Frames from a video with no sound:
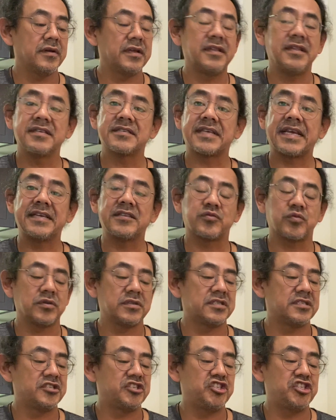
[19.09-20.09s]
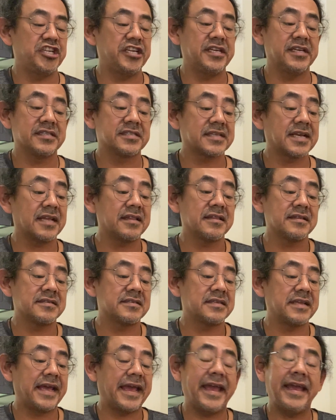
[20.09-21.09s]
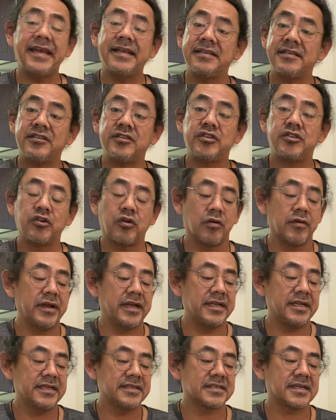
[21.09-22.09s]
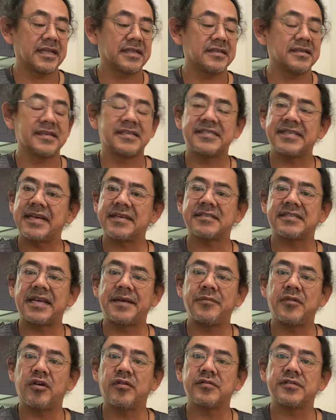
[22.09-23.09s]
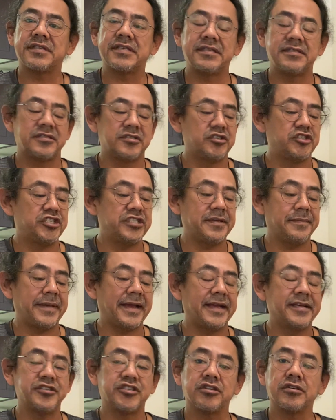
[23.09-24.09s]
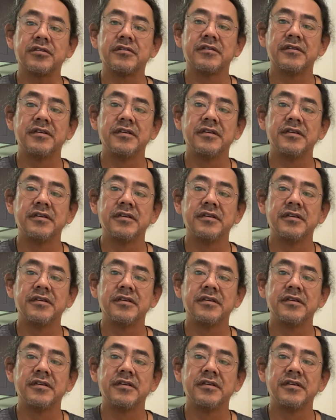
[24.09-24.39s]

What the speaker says: In this case, where it's G, it's got this A Dorian has got the exact same notes as G major.